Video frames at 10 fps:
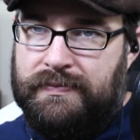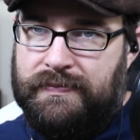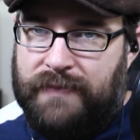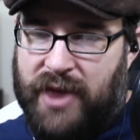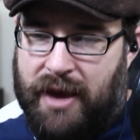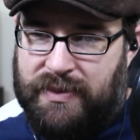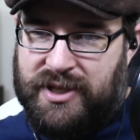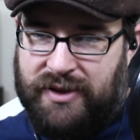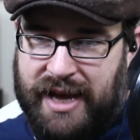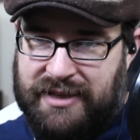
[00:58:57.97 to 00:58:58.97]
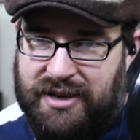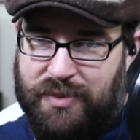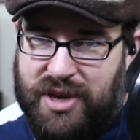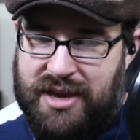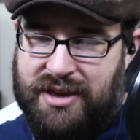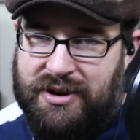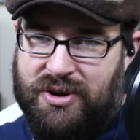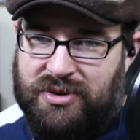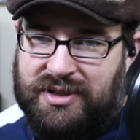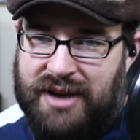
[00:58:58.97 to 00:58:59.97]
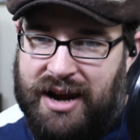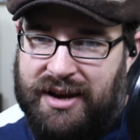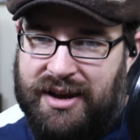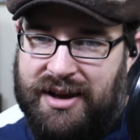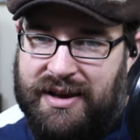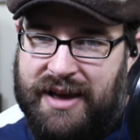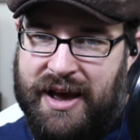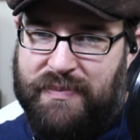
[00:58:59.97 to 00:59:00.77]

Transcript: Yeah, so that's going to be in Osaka.